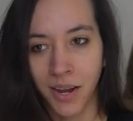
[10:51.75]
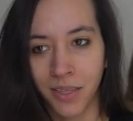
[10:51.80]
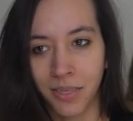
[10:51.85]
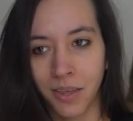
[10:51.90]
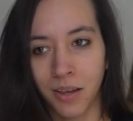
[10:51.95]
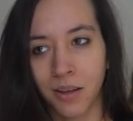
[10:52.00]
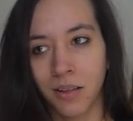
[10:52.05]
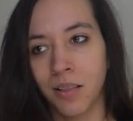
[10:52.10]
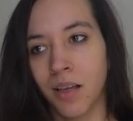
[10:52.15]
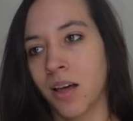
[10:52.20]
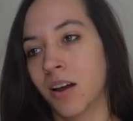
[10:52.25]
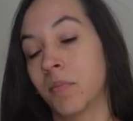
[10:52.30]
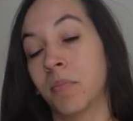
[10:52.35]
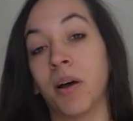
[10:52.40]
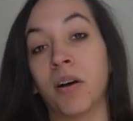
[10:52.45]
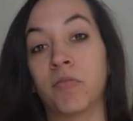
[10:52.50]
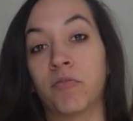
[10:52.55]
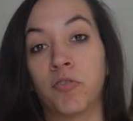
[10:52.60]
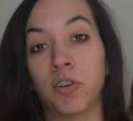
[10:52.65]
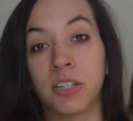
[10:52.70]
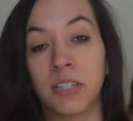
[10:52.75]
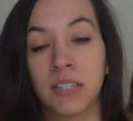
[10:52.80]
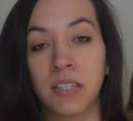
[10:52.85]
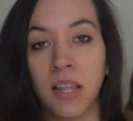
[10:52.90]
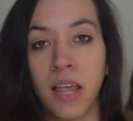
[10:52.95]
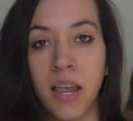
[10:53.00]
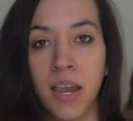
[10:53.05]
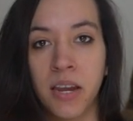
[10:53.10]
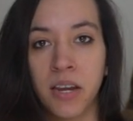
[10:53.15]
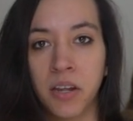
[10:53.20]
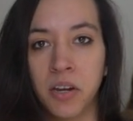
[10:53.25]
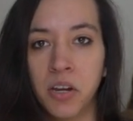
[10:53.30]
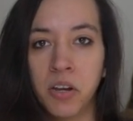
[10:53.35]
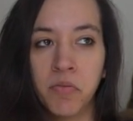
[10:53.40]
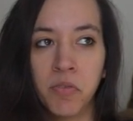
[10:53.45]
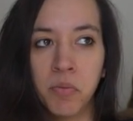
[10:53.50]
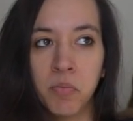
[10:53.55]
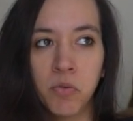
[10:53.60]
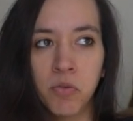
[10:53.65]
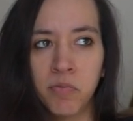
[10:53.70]
I think a lot about Fritz Lang and
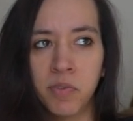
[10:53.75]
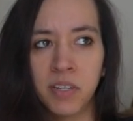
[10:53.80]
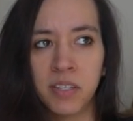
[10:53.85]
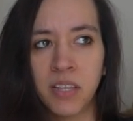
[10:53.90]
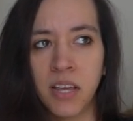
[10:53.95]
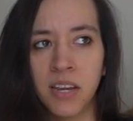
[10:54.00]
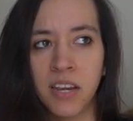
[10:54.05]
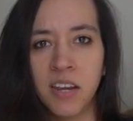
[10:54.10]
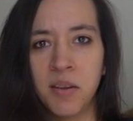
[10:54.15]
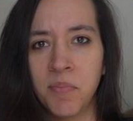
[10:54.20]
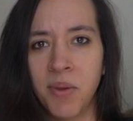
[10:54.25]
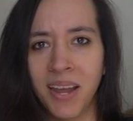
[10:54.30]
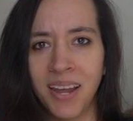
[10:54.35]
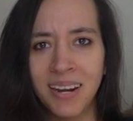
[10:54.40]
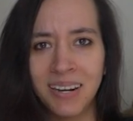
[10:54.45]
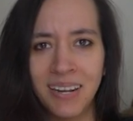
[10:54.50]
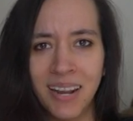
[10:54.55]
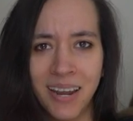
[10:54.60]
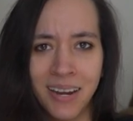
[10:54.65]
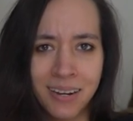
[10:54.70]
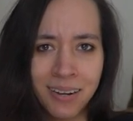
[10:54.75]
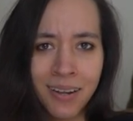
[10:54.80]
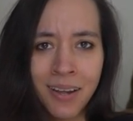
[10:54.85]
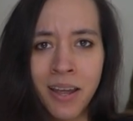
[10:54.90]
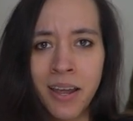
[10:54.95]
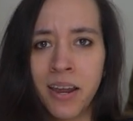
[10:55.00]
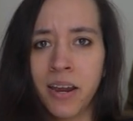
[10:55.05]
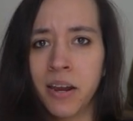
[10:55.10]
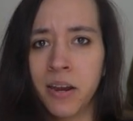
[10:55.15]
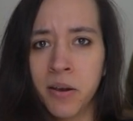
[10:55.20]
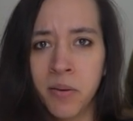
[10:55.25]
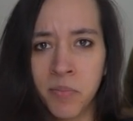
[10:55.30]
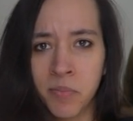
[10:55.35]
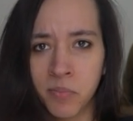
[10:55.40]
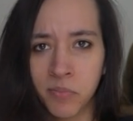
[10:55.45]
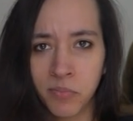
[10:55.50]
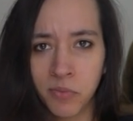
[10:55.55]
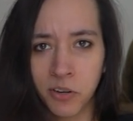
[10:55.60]
even movies that he made like M,